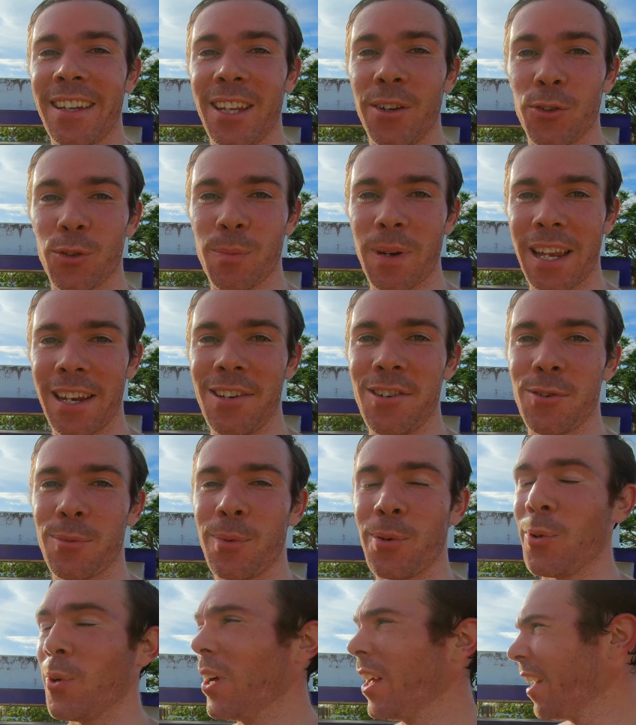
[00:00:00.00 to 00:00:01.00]
It was
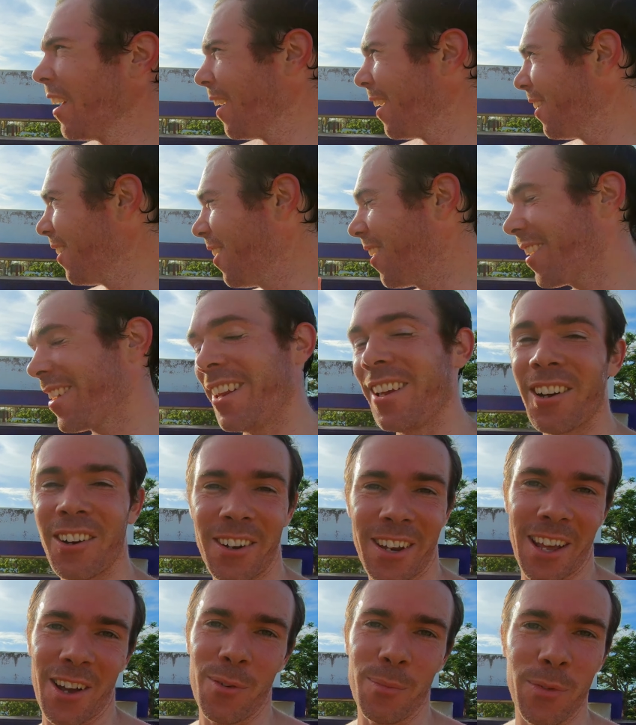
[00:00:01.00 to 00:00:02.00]
manageable. Luckily, I got
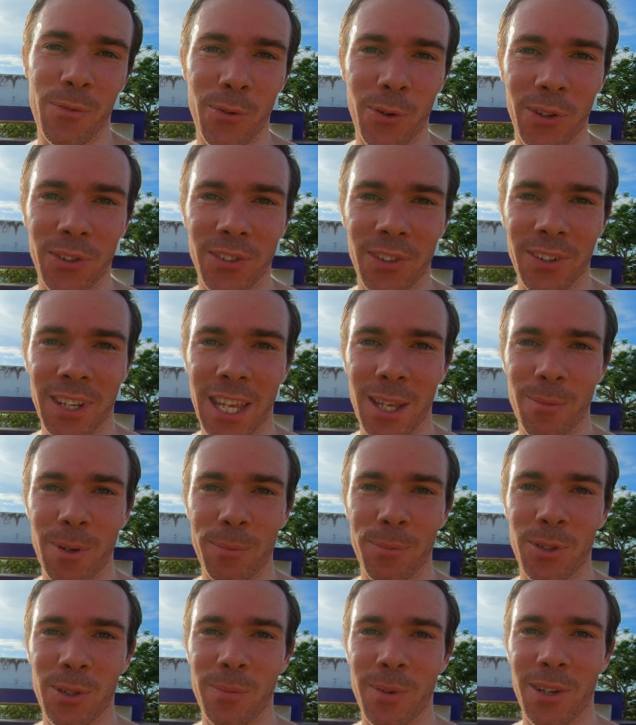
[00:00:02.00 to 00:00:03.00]
out before the sun came up
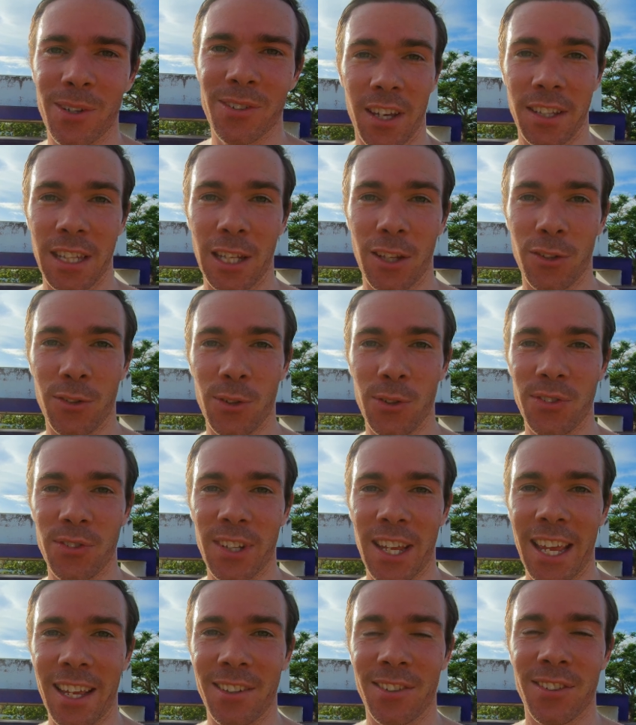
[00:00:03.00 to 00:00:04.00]
too much. Did the two
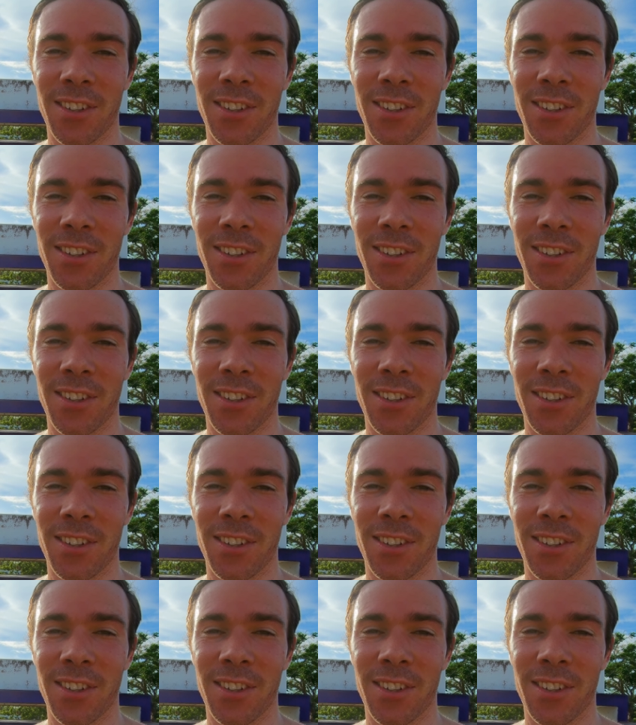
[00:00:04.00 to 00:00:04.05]
sets.